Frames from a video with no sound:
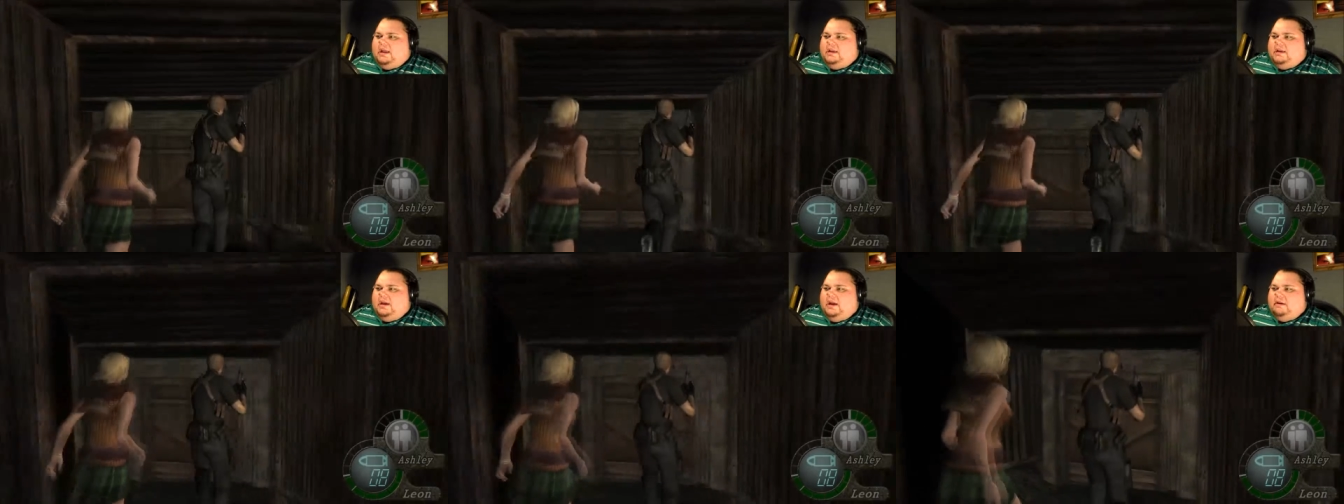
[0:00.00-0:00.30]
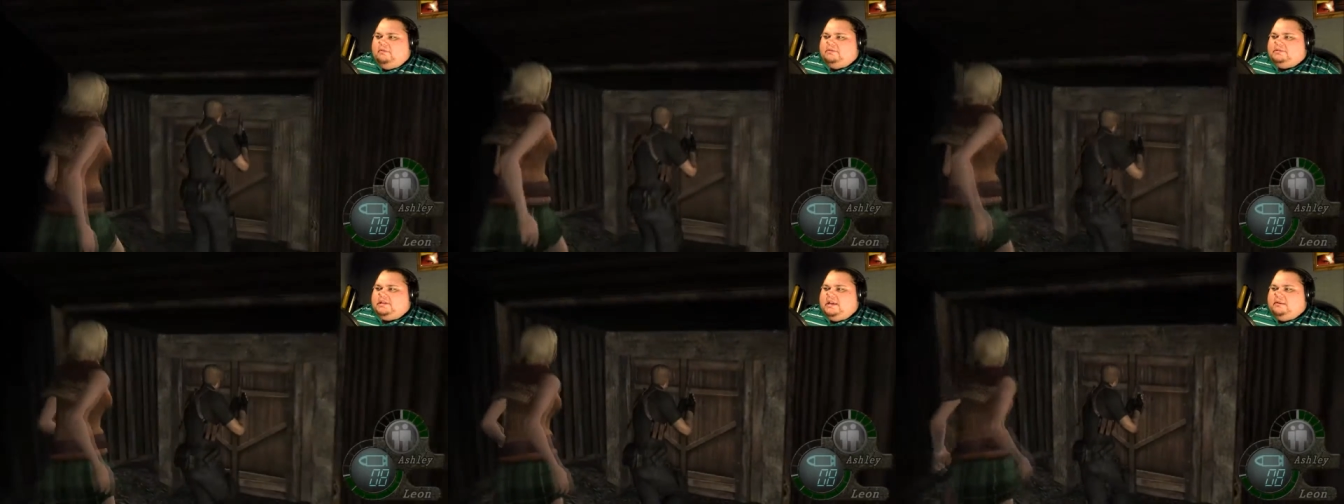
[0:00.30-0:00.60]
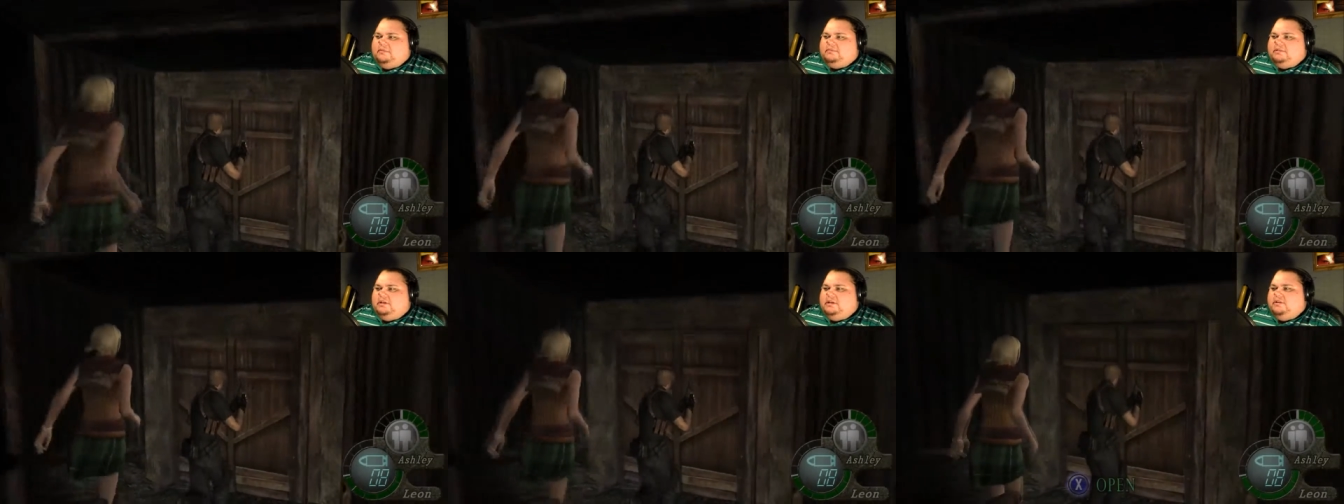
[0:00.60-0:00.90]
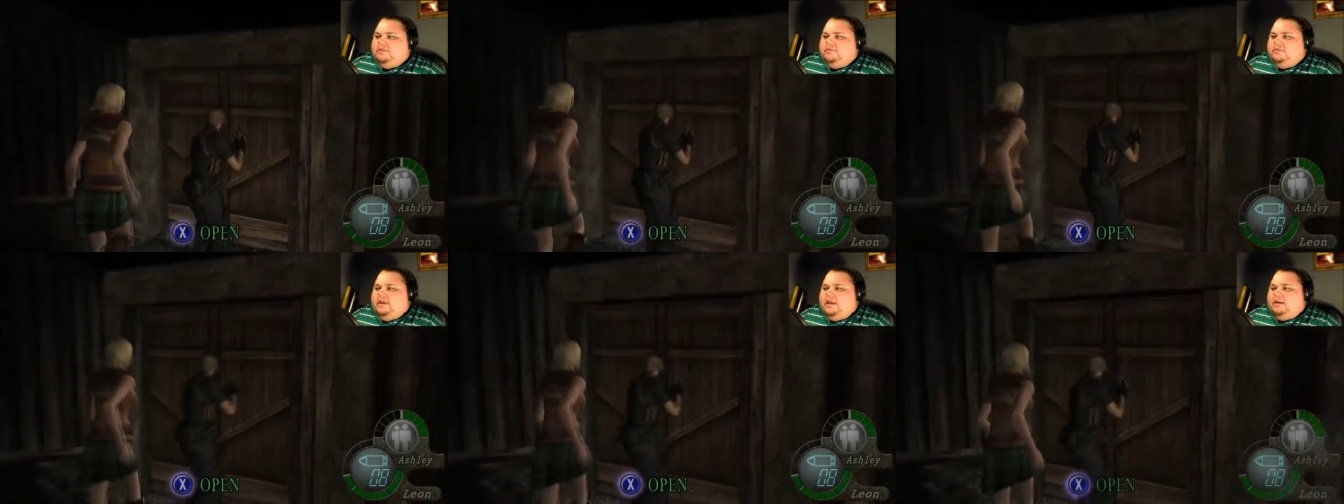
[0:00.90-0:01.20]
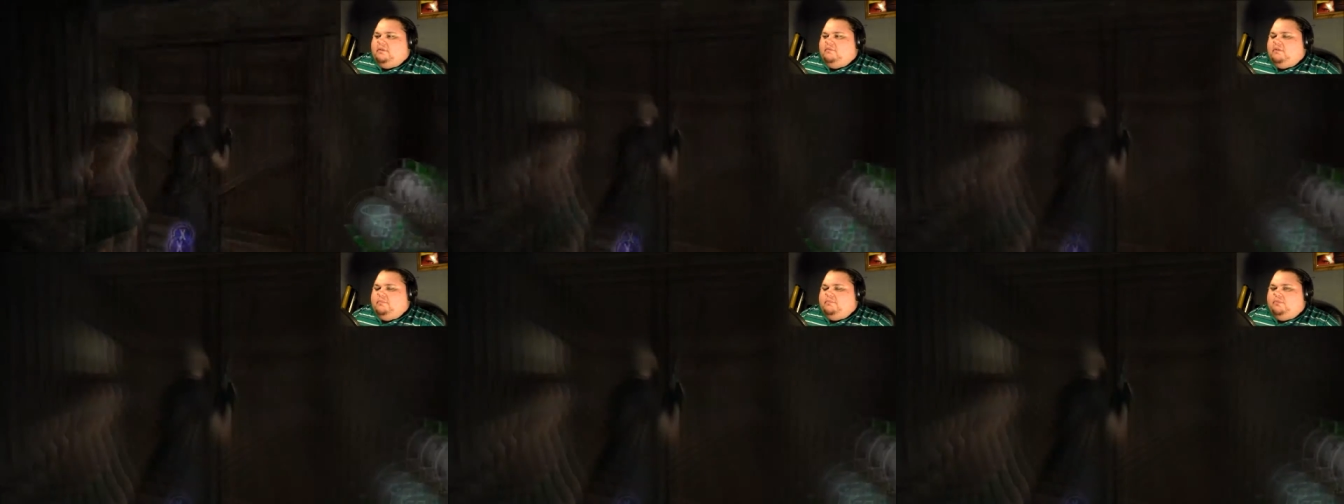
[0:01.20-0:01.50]
I I was able to do
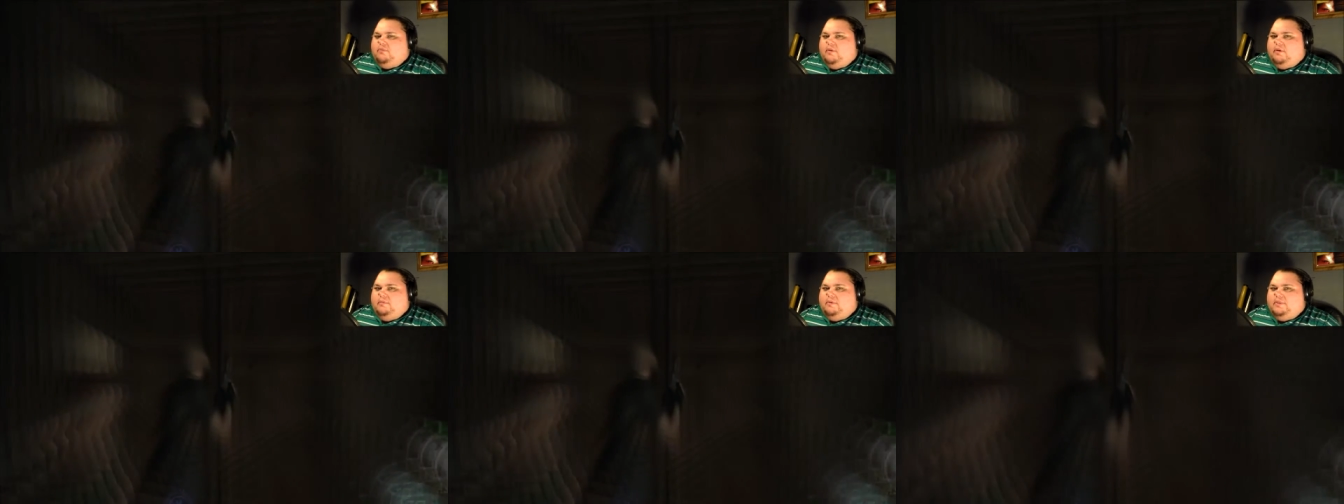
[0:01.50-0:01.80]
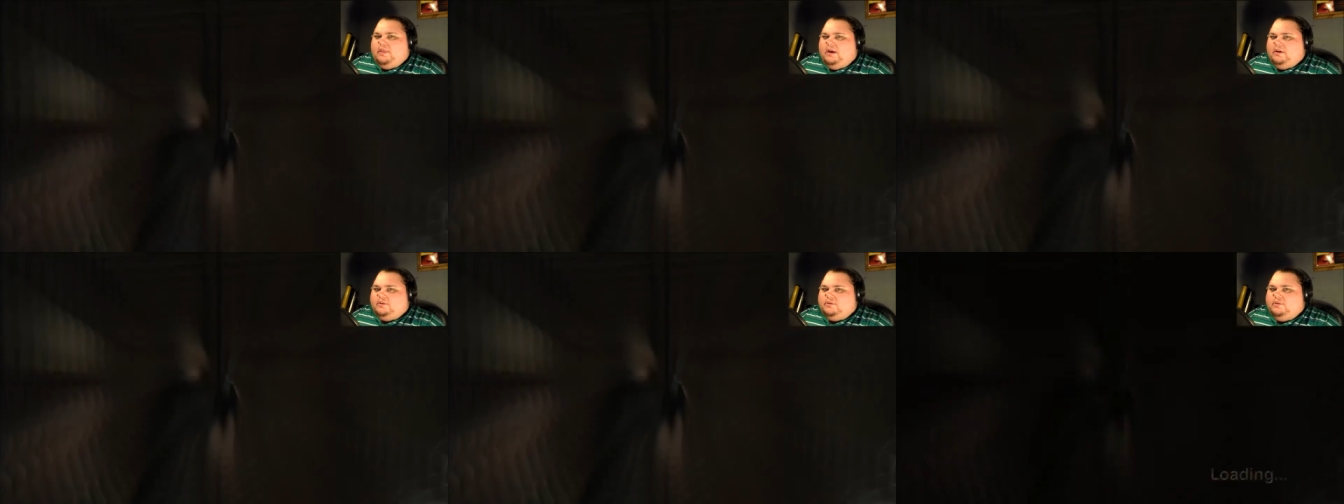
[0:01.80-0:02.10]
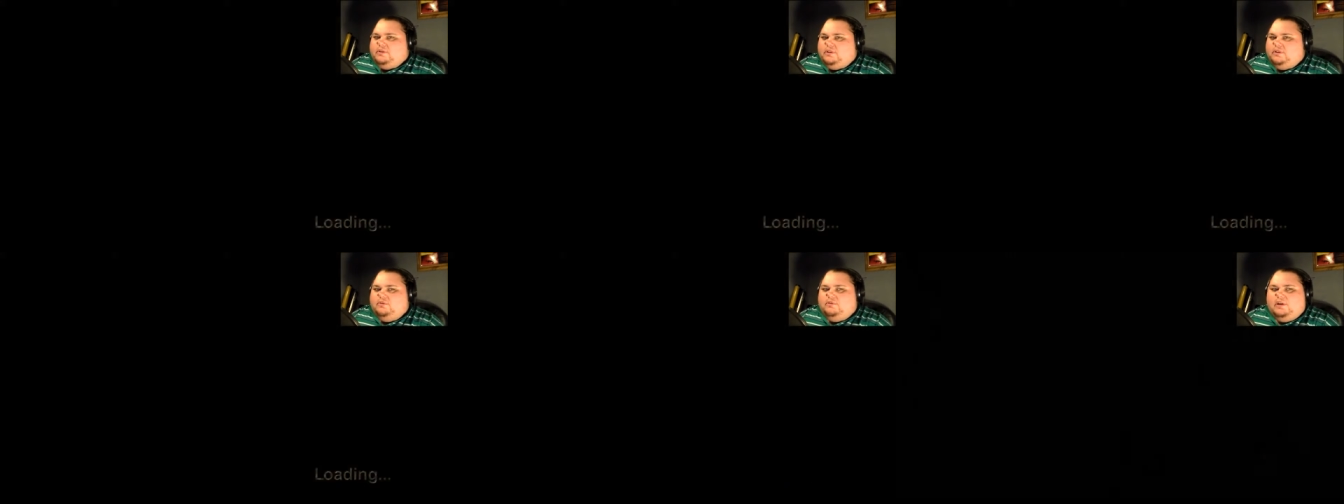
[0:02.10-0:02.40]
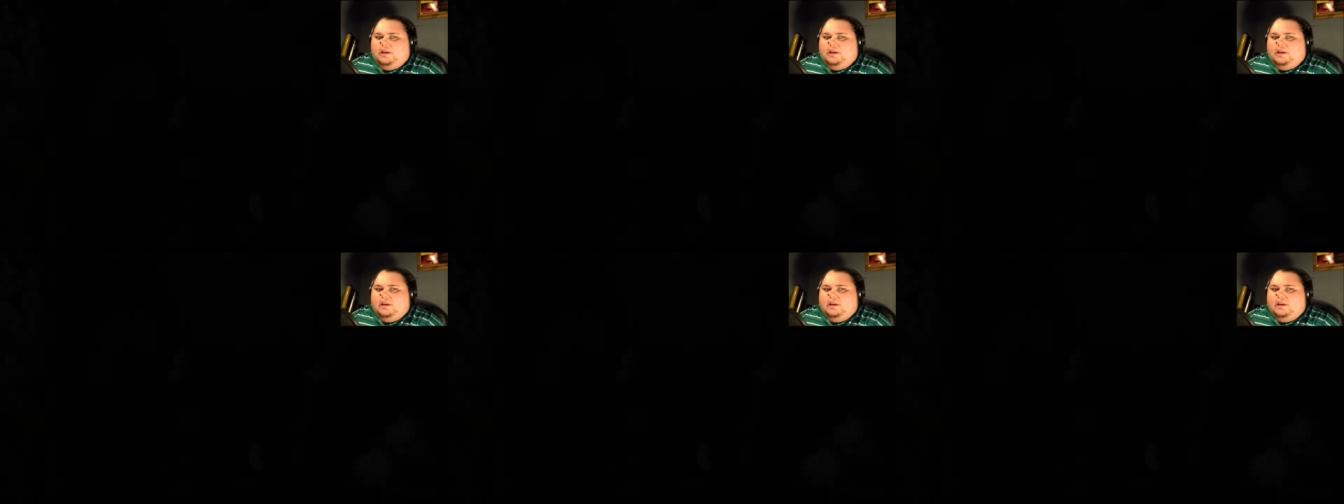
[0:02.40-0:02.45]
that at one point without doing New